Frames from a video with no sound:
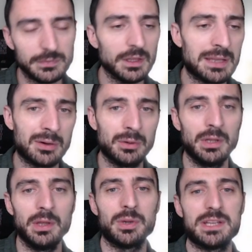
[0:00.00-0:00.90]
Now,
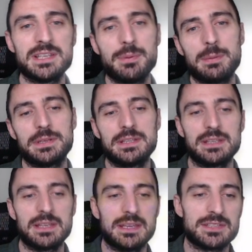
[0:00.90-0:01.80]
what ends up happening
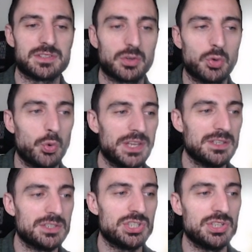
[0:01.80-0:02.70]
is queen
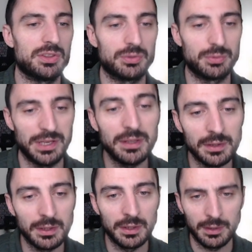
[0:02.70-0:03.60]
g3.
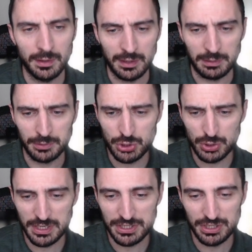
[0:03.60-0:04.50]
I'm not sure
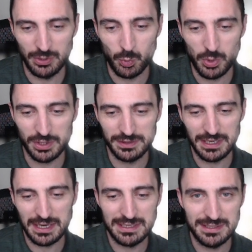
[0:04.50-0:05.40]
actually what the
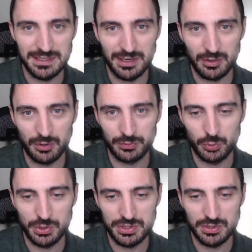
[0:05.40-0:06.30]
idea of
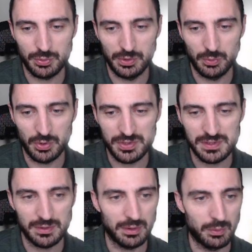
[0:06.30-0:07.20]
queen g3 was.
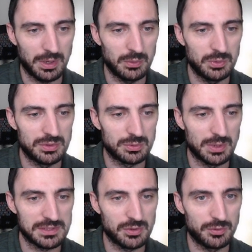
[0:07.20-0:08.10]
Why would
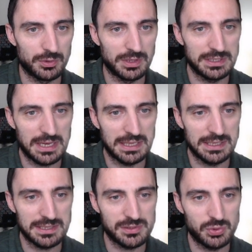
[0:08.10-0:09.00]
Raz go for that? I
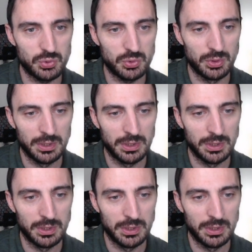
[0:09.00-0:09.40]
guess to